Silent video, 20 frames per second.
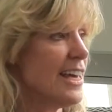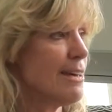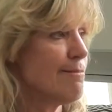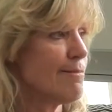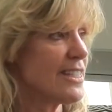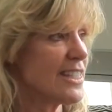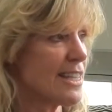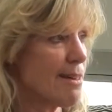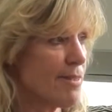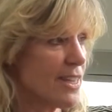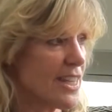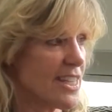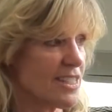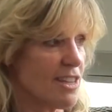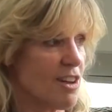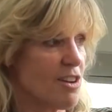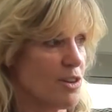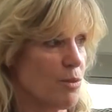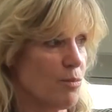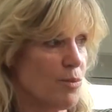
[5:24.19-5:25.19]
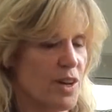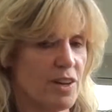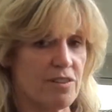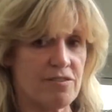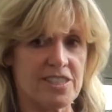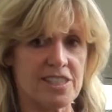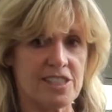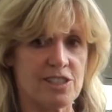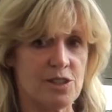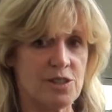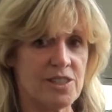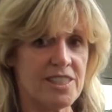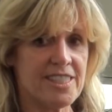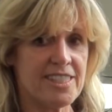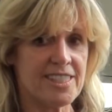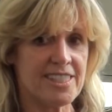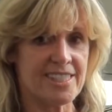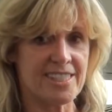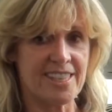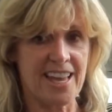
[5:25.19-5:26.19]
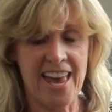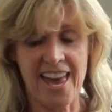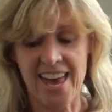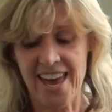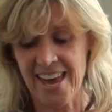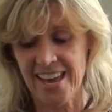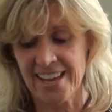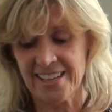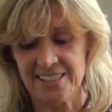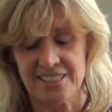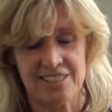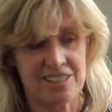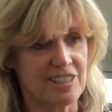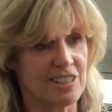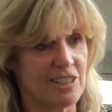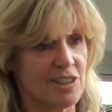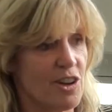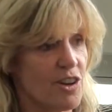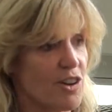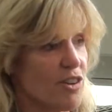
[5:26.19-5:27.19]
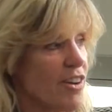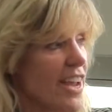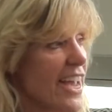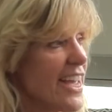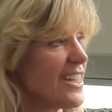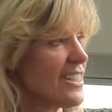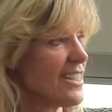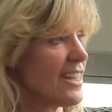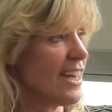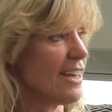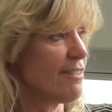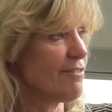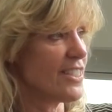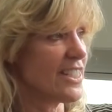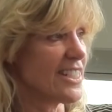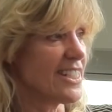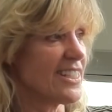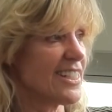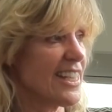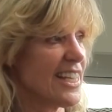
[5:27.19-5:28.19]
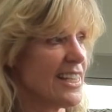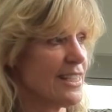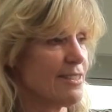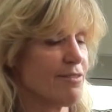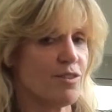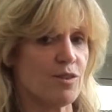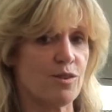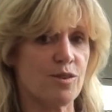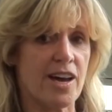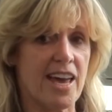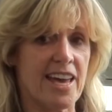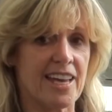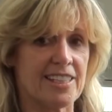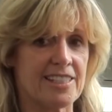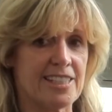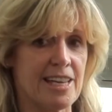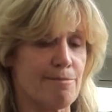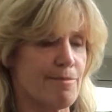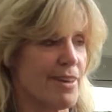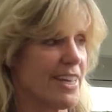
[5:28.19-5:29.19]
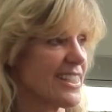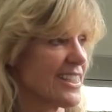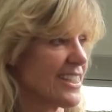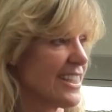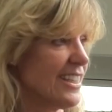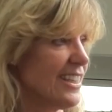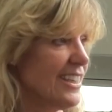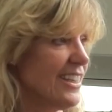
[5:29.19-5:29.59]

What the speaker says: but something that's going to work for students and create efficiencies for academics,